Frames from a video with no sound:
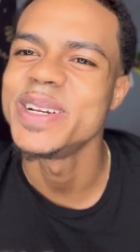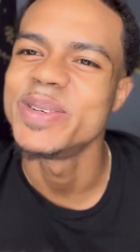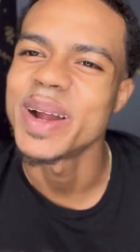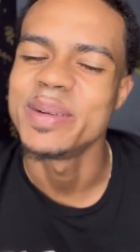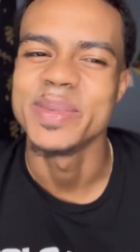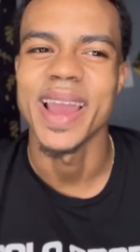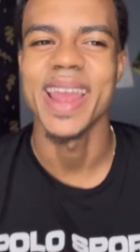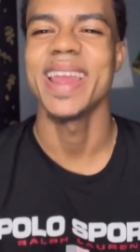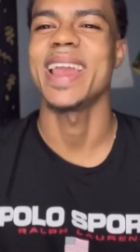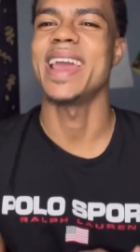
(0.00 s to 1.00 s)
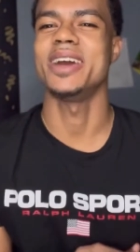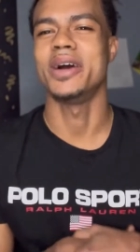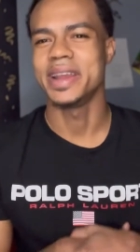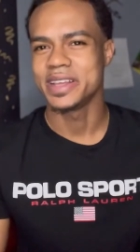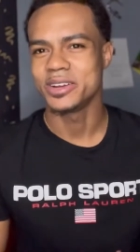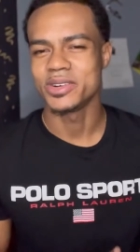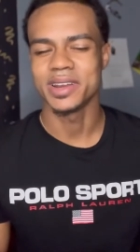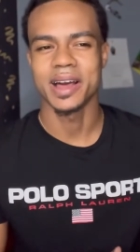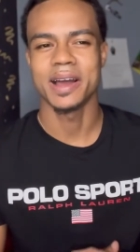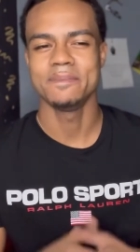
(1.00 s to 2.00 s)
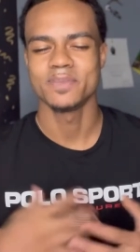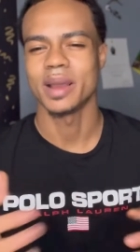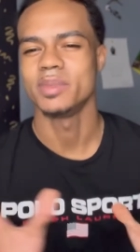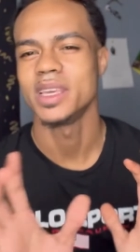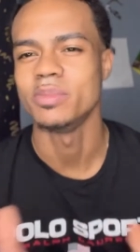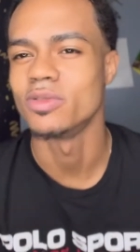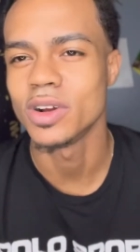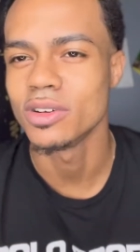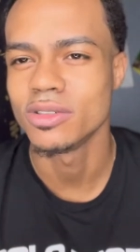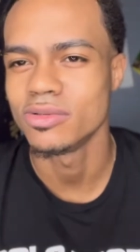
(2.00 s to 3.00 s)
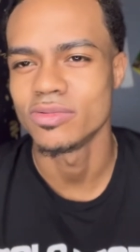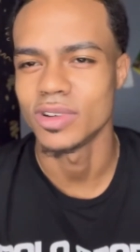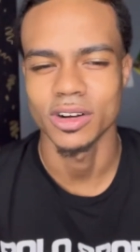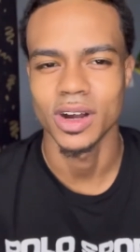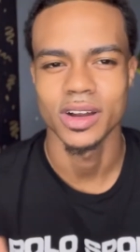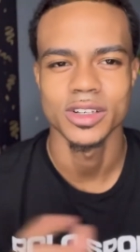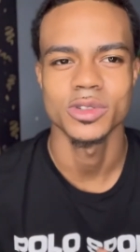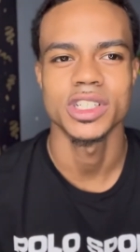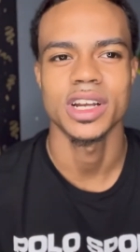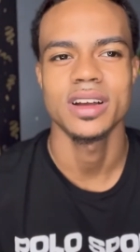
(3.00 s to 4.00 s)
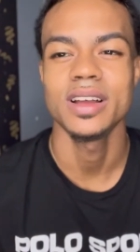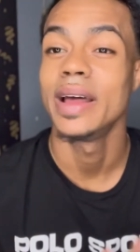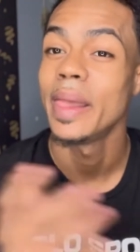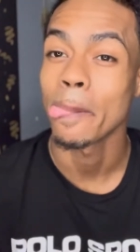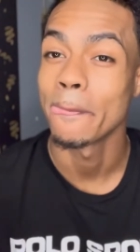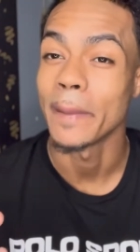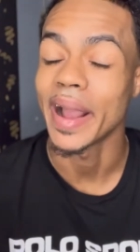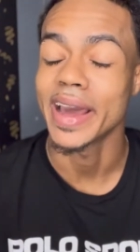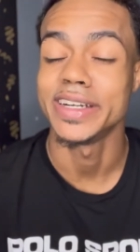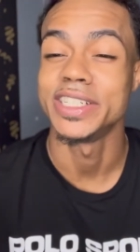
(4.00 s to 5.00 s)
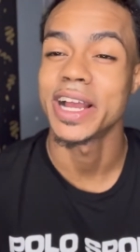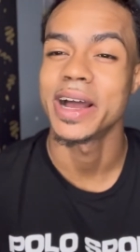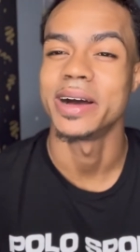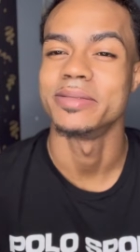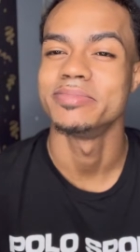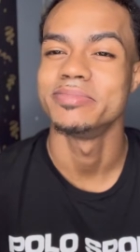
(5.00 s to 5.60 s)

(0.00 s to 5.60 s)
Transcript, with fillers: what up, gang? Hey, y'all ain't even gonna lie. I'm gonna keep it real, real honest with y'all. I got a job.